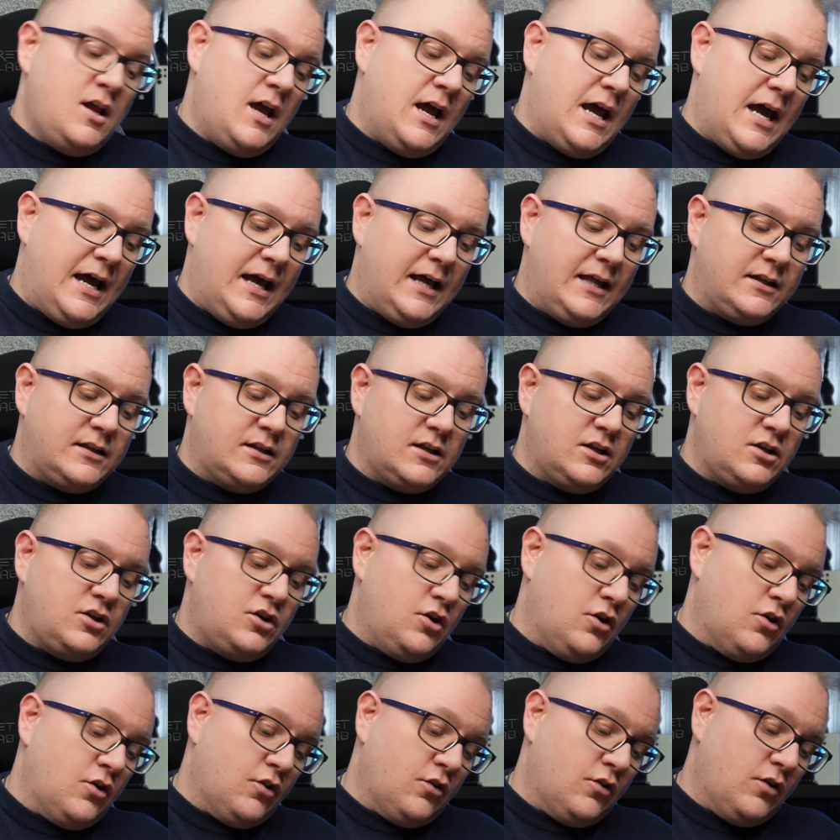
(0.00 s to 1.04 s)
and
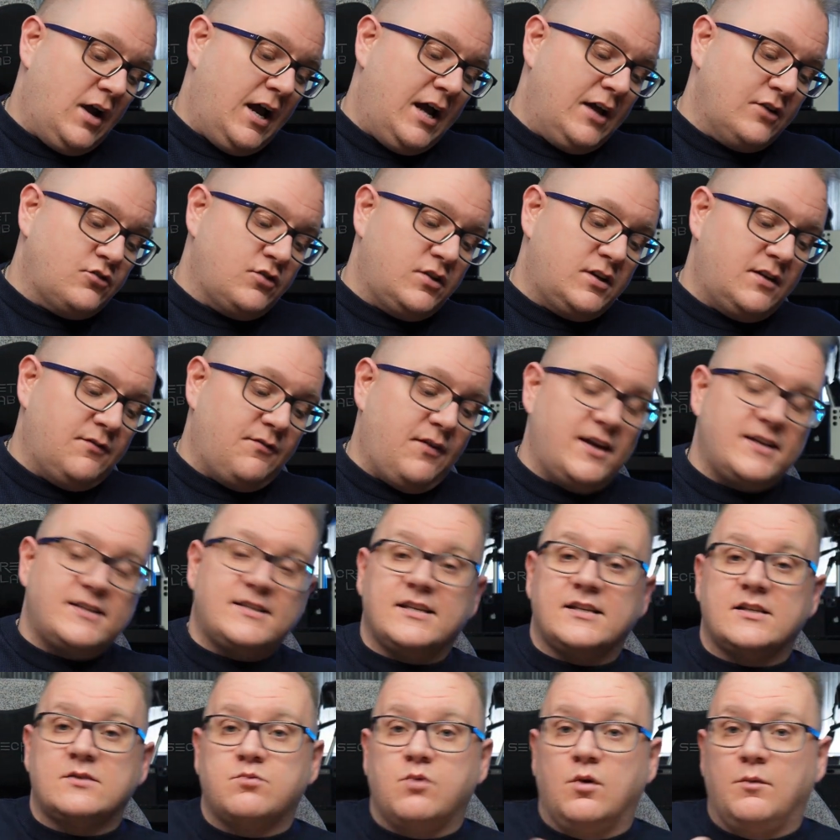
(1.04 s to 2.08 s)
your Android
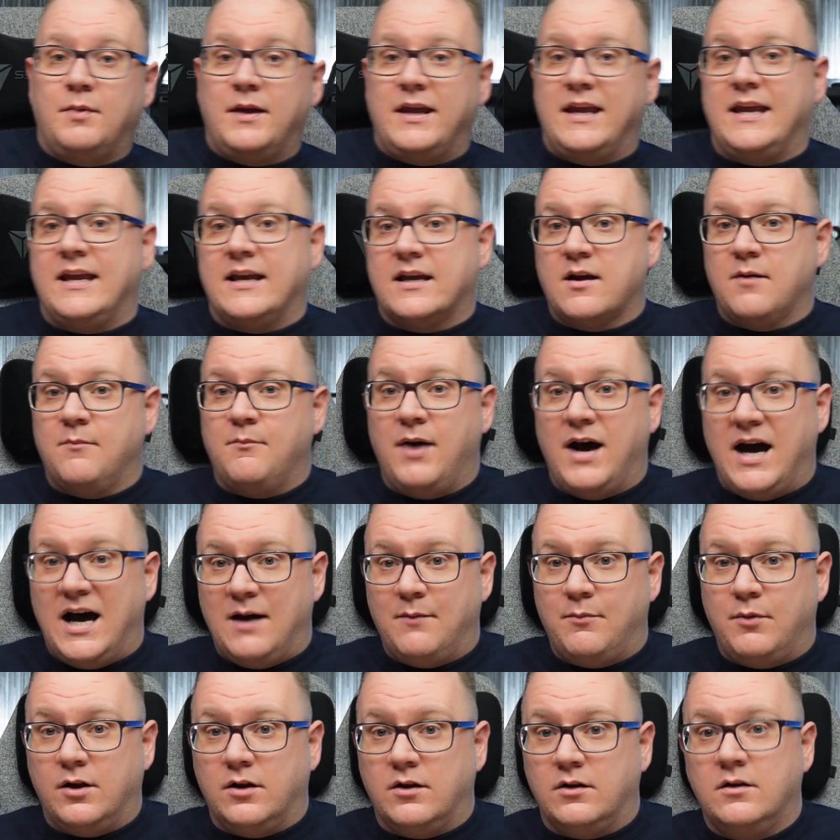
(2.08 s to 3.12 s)
devices will be
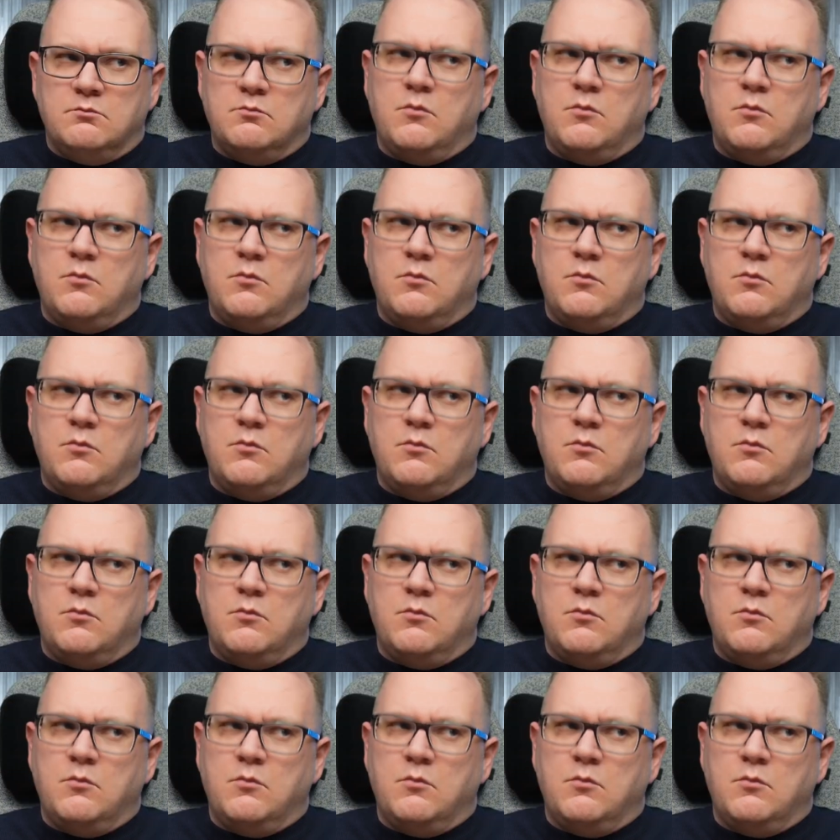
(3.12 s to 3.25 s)
compatible.